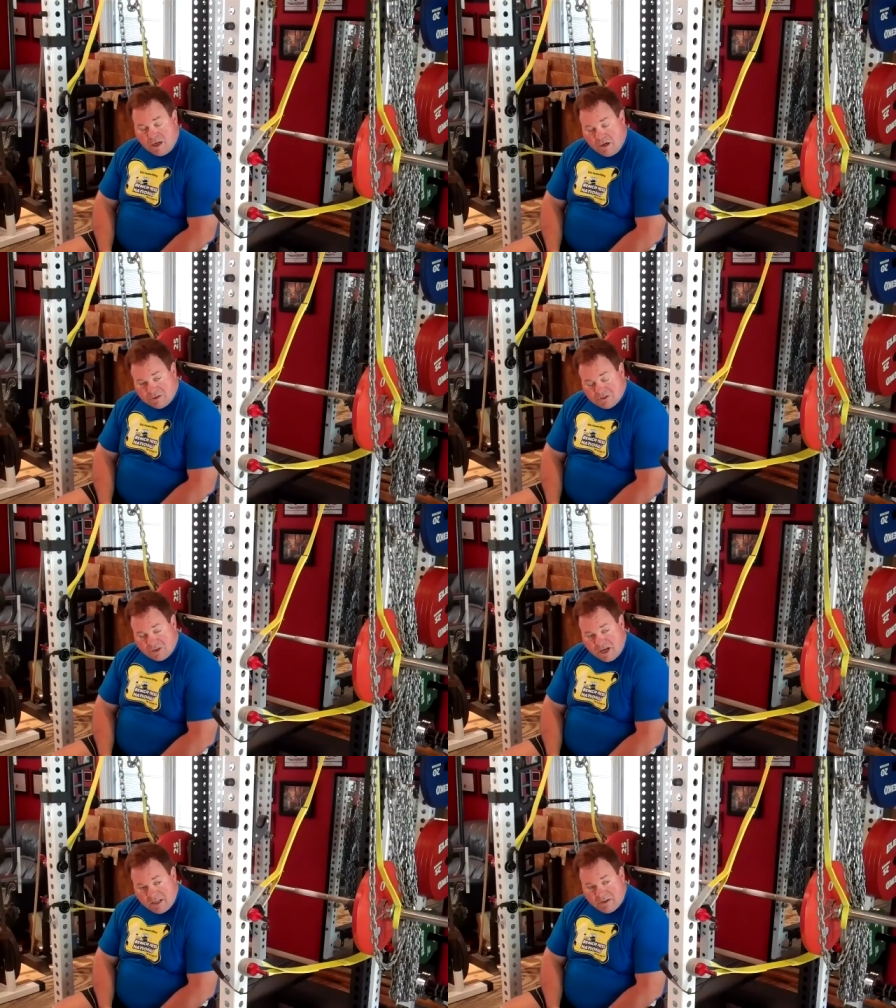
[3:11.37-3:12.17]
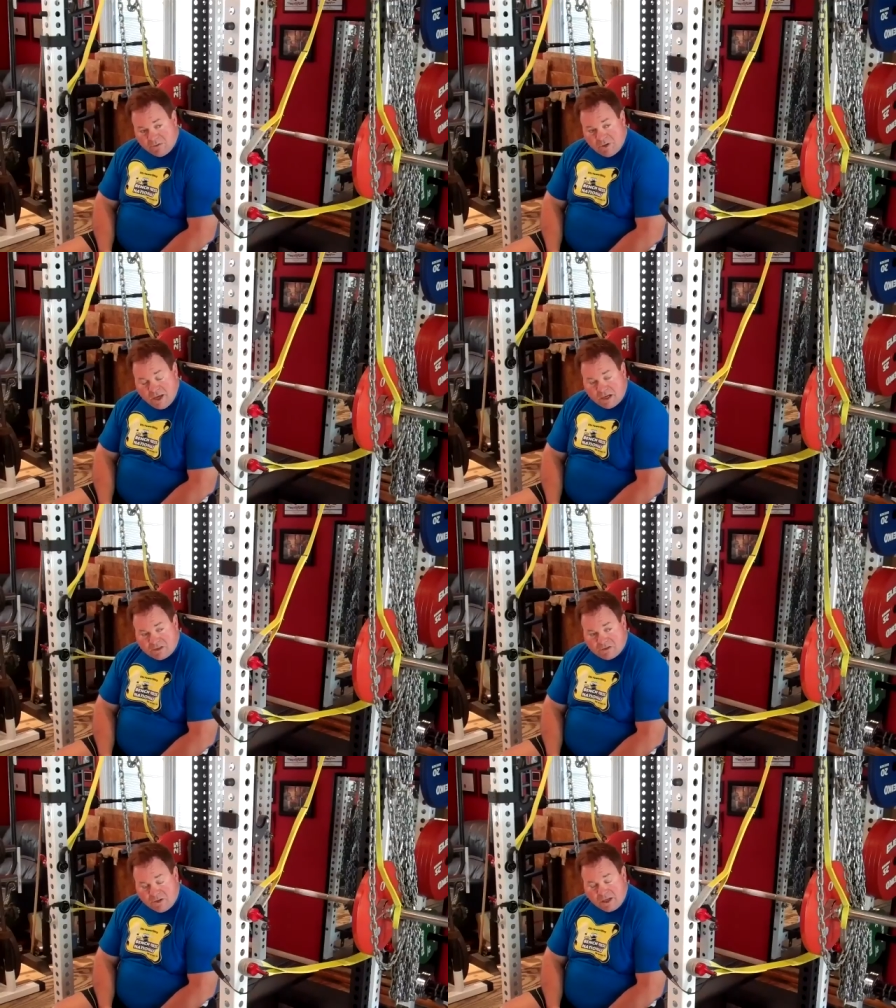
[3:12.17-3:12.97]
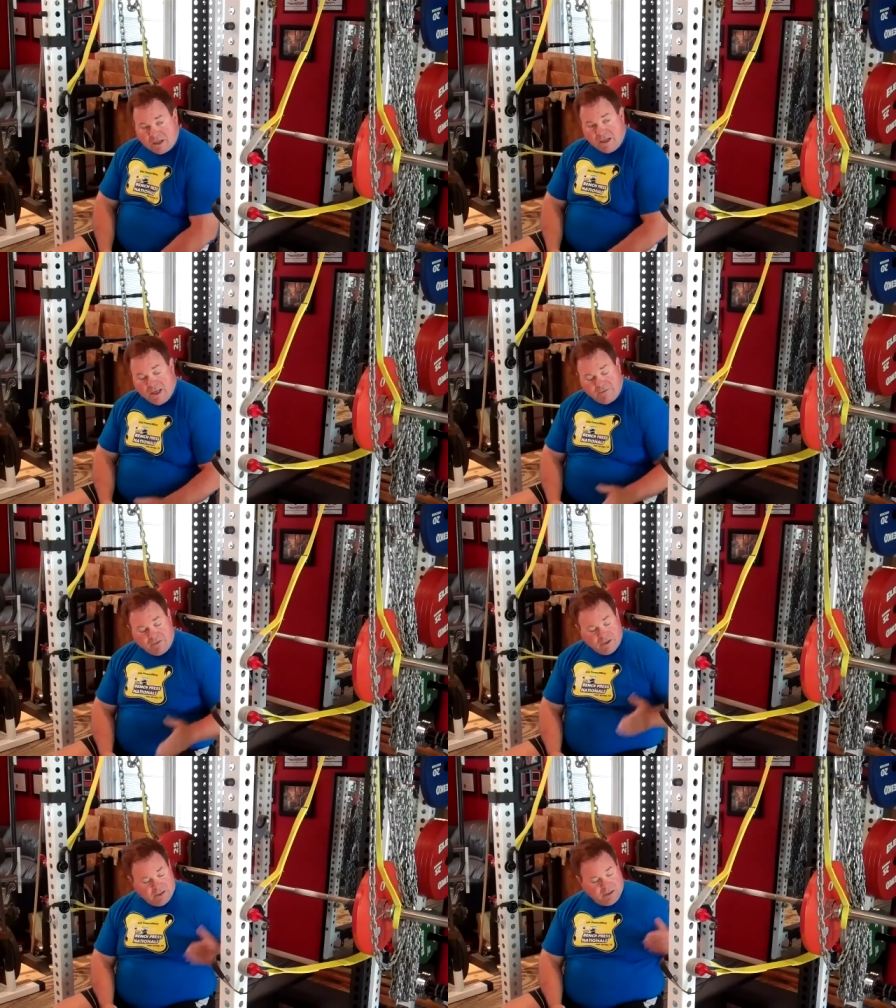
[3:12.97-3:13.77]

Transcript: outside the rack, so I can have